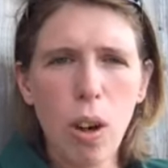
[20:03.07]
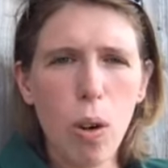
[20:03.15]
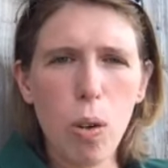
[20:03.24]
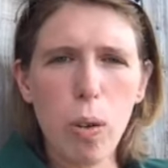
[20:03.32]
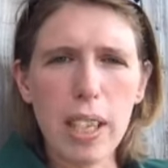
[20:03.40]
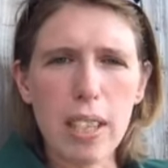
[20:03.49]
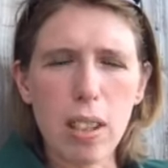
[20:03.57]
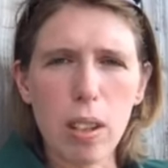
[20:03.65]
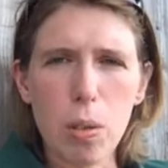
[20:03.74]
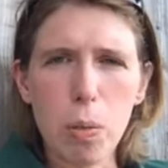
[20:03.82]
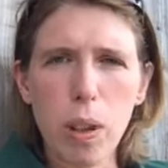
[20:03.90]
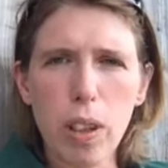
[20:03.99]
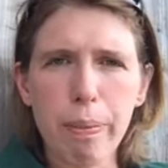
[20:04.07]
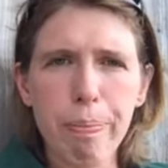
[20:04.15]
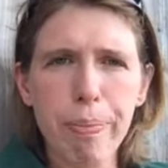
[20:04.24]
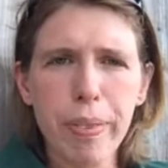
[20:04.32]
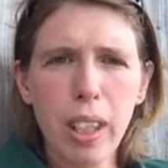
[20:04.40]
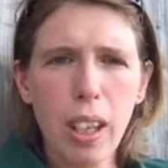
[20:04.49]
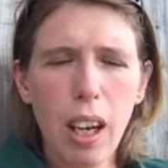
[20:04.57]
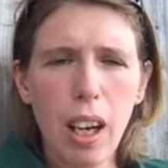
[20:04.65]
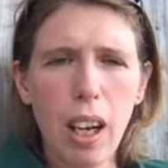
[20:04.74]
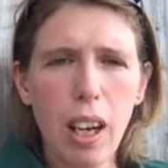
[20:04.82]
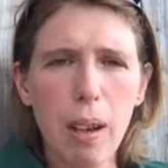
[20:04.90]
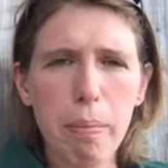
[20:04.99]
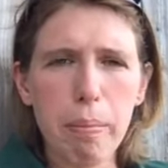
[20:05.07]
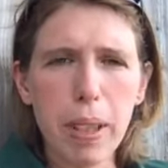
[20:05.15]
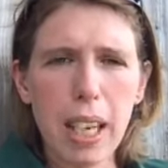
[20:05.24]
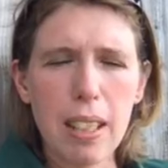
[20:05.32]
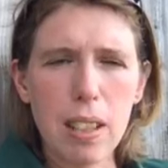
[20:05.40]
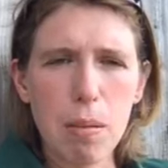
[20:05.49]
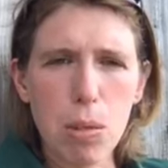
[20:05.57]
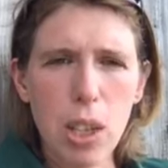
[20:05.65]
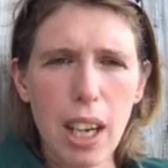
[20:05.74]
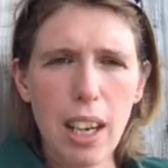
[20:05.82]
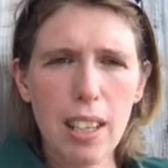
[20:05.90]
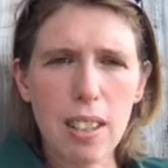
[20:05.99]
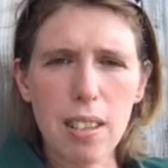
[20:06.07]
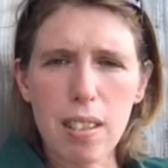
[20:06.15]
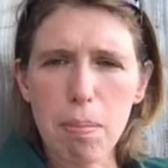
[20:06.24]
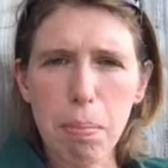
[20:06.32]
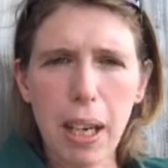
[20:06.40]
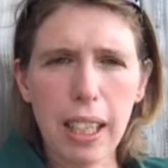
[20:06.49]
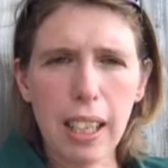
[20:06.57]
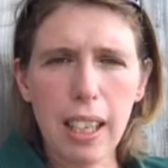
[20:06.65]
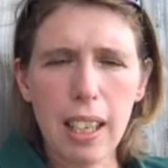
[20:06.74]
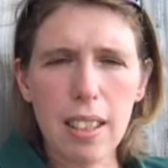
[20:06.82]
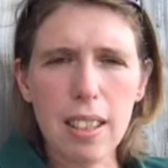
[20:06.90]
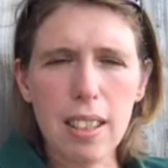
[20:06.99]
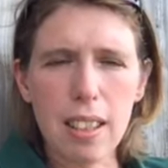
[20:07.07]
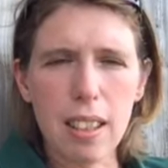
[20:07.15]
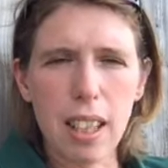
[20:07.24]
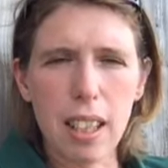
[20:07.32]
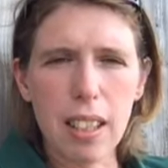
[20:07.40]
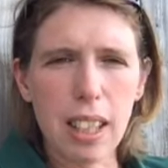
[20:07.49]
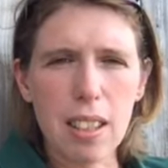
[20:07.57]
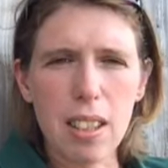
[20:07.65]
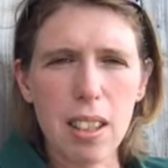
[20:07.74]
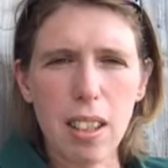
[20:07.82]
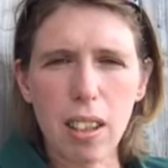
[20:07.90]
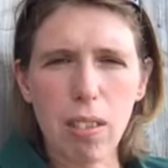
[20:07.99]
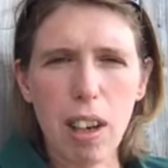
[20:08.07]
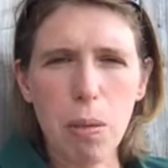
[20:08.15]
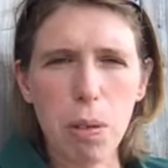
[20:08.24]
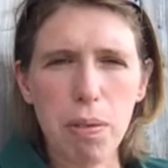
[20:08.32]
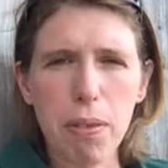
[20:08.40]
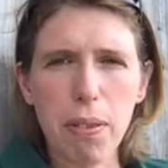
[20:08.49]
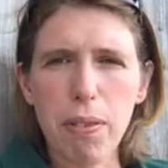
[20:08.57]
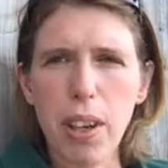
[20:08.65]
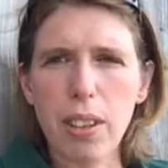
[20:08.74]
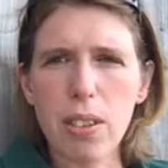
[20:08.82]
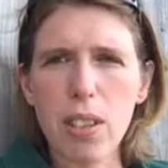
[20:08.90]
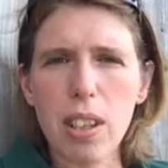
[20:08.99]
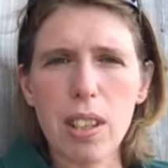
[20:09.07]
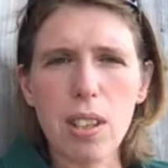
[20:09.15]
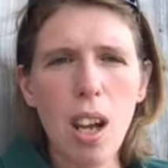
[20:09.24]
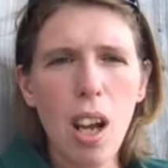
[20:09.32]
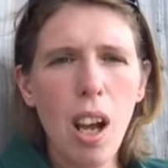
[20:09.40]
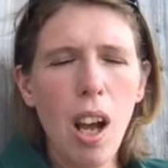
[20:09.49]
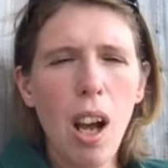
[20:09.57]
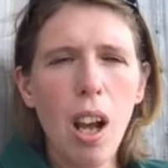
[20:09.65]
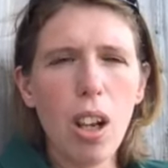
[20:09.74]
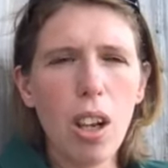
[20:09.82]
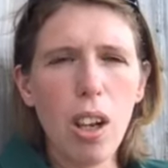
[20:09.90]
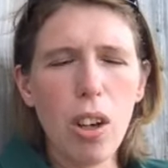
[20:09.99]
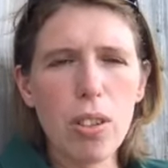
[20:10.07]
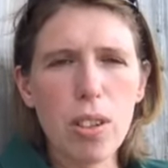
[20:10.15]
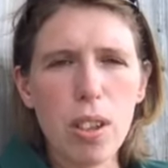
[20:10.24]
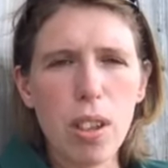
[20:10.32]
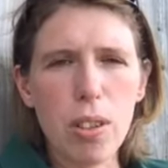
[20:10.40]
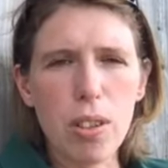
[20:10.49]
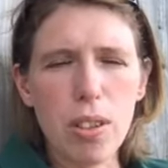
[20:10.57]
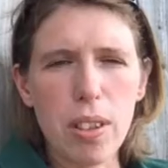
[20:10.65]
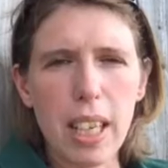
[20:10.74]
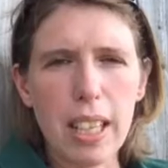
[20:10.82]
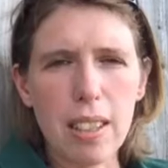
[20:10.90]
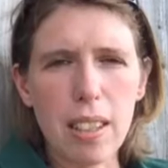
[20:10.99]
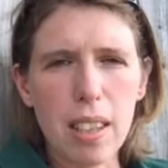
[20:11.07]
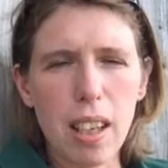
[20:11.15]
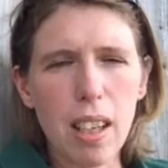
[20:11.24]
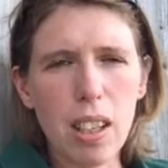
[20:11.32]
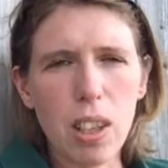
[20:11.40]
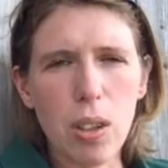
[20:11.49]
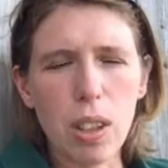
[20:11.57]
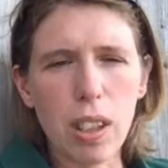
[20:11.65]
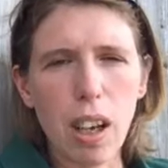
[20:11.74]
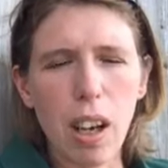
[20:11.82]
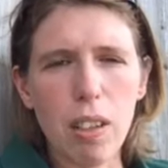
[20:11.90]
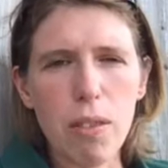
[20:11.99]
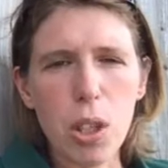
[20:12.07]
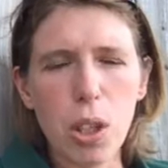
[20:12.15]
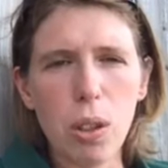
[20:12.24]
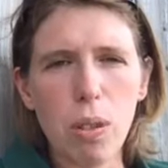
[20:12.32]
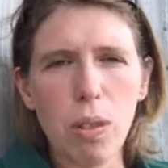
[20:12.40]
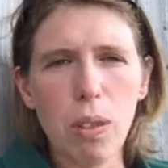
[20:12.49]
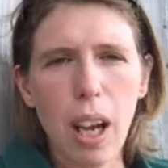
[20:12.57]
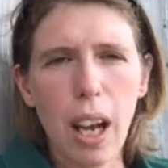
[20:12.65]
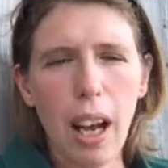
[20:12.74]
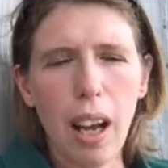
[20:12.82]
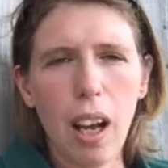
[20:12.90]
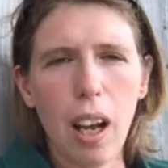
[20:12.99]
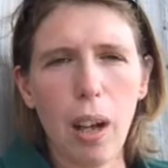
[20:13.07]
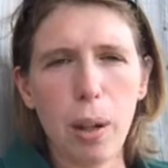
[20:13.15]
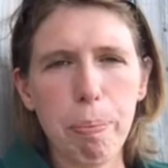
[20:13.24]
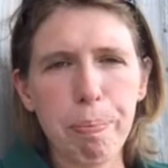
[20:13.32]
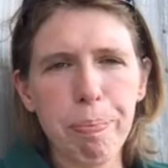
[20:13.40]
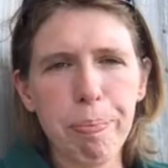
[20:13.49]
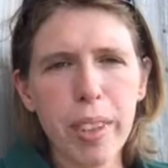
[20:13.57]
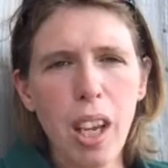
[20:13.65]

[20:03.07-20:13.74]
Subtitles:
Always a good one. Getting some chairs and blankets, that's another great one for fun. So there's lots and lots of things that you can kind of do at home.